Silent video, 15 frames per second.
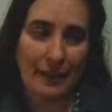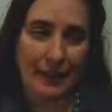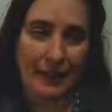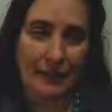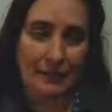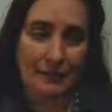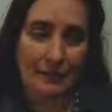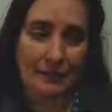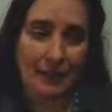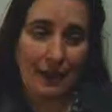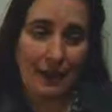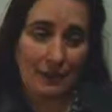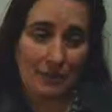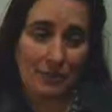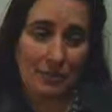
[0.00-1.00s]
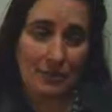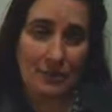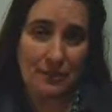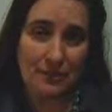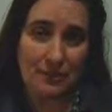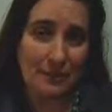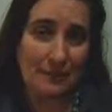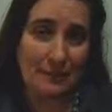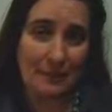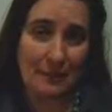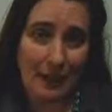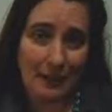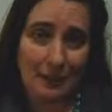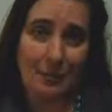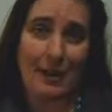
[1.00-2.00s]
and cottage cheese thing that
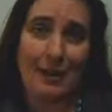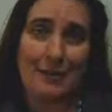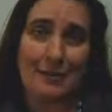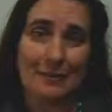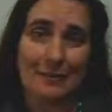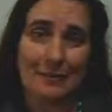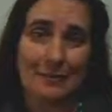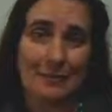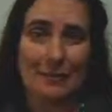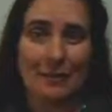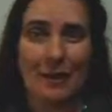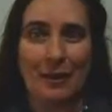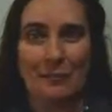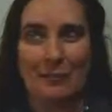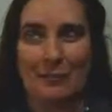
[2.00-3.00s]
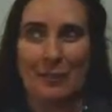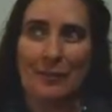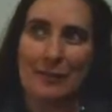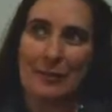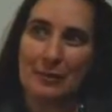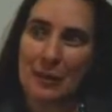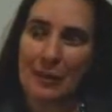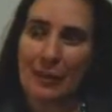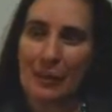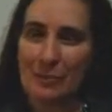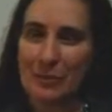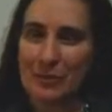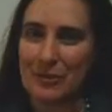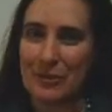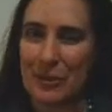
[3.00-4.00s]
I tried, and you know, I was raving about how
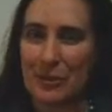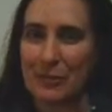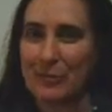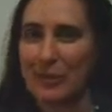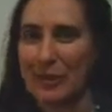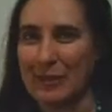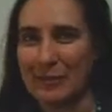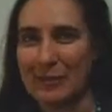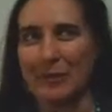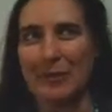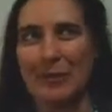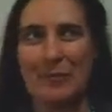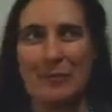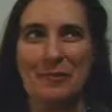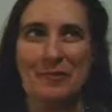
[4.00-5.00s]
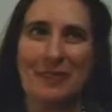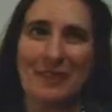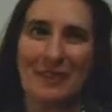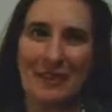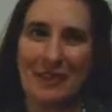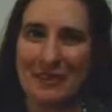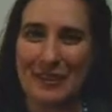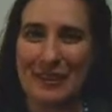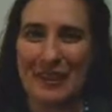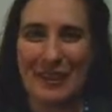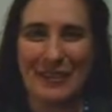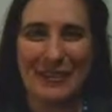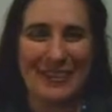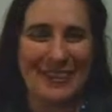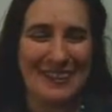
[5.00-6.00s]
much it helped me, even though I'm a vegan, you
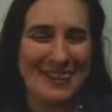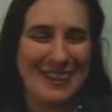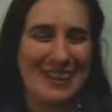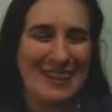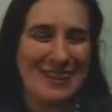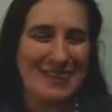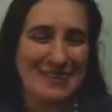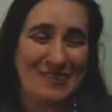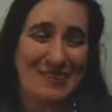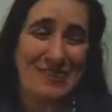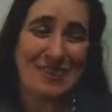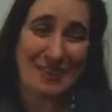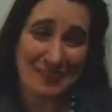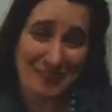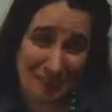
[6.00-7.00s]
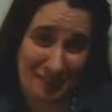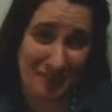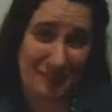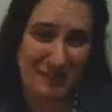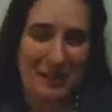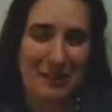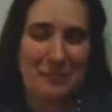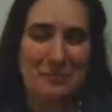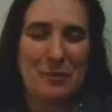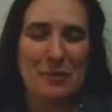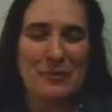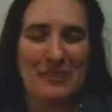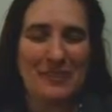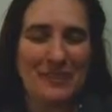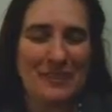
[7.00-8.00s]
know, and which again is quite a
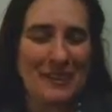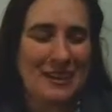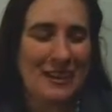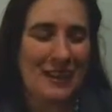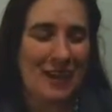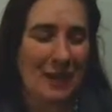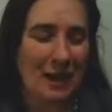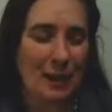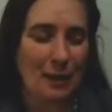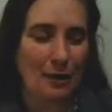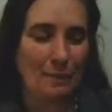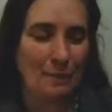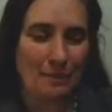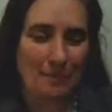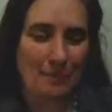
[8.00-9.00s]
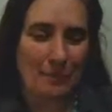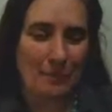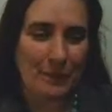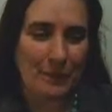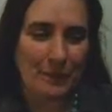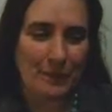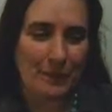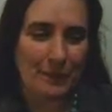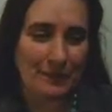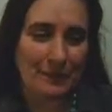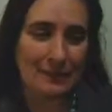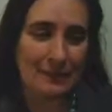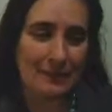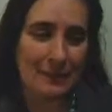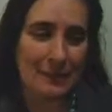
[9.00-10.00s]
testimonial. Um,
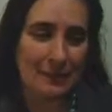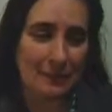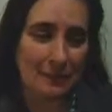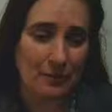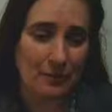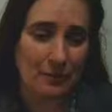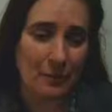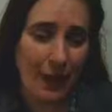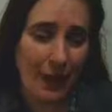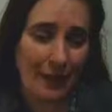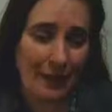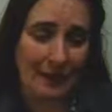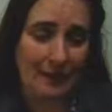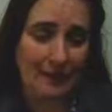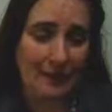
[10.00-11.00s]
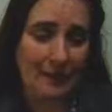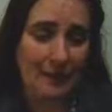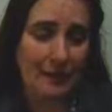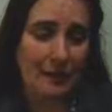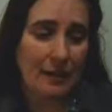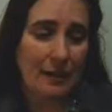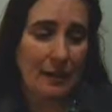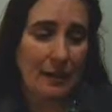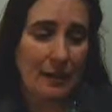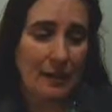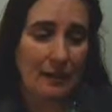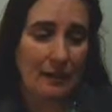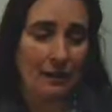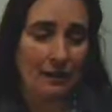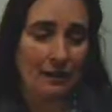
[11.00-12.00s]
she decided to try it,
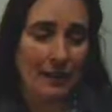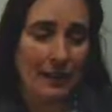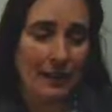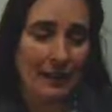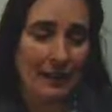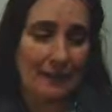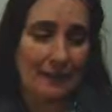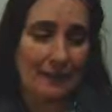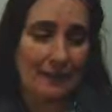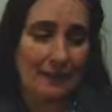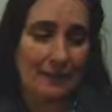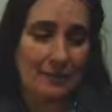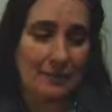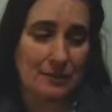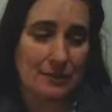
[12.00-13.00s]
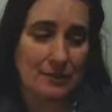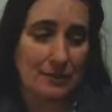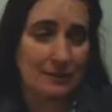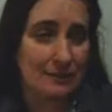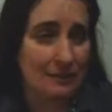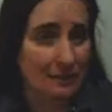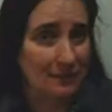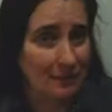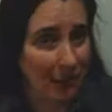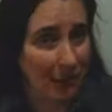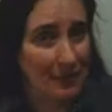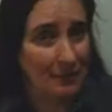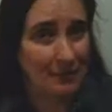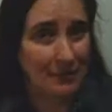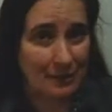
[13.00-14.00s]
uh, and she's still
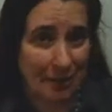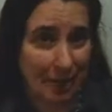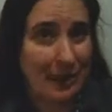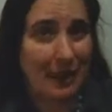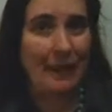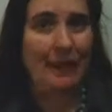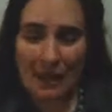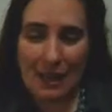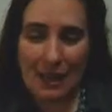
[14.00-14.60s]
alive today.